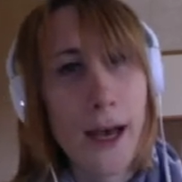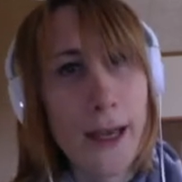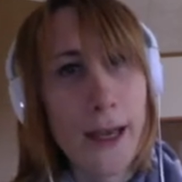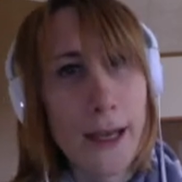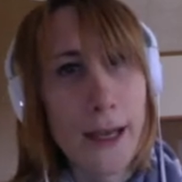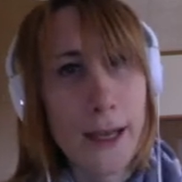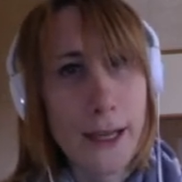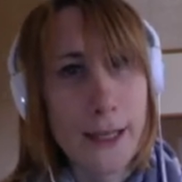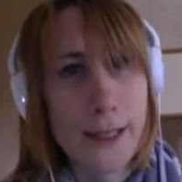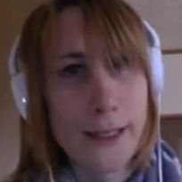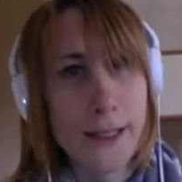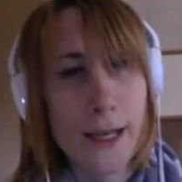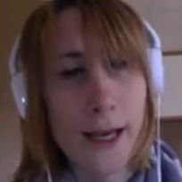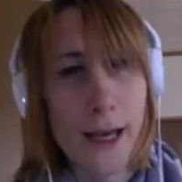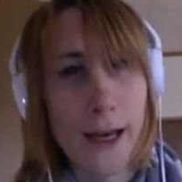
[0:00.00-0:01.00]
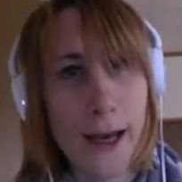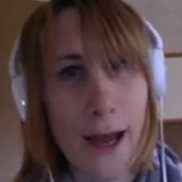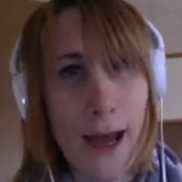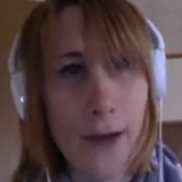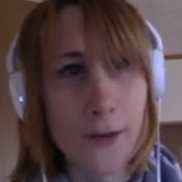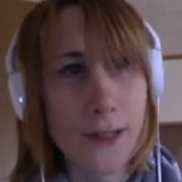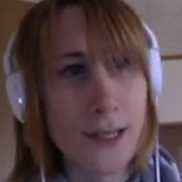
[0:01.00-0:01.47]
is
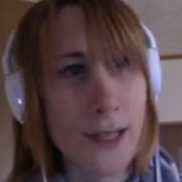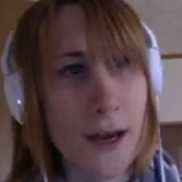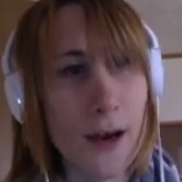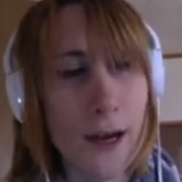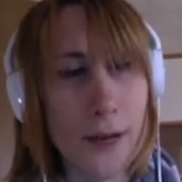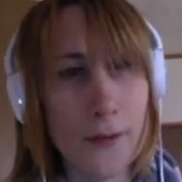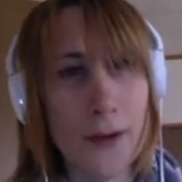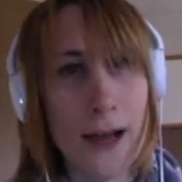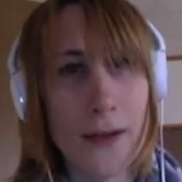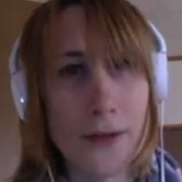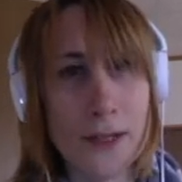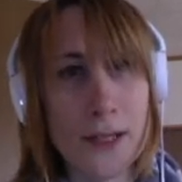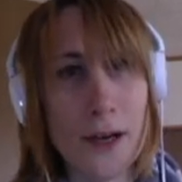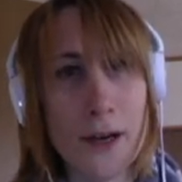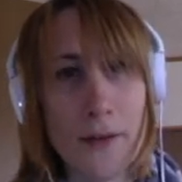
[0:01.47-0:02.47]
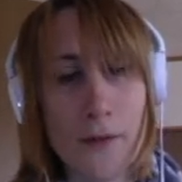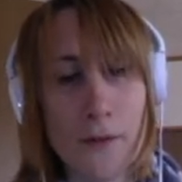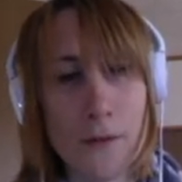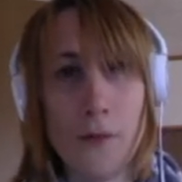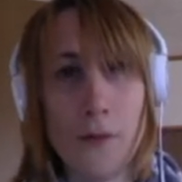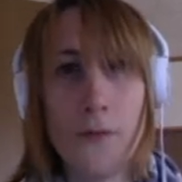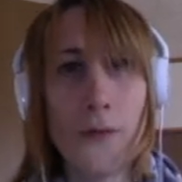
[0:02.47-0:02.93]
outside
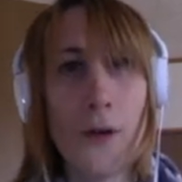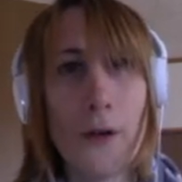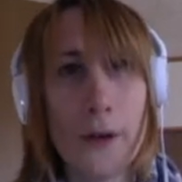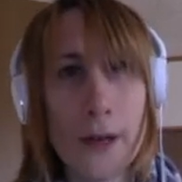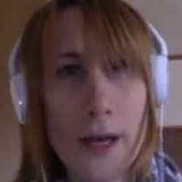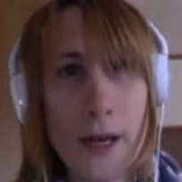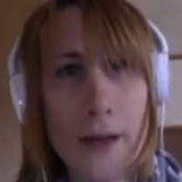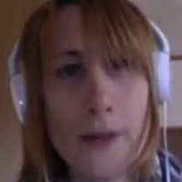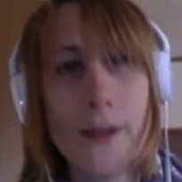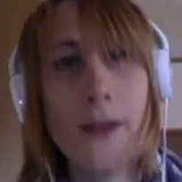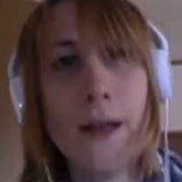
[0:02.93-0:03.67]
or foreigner.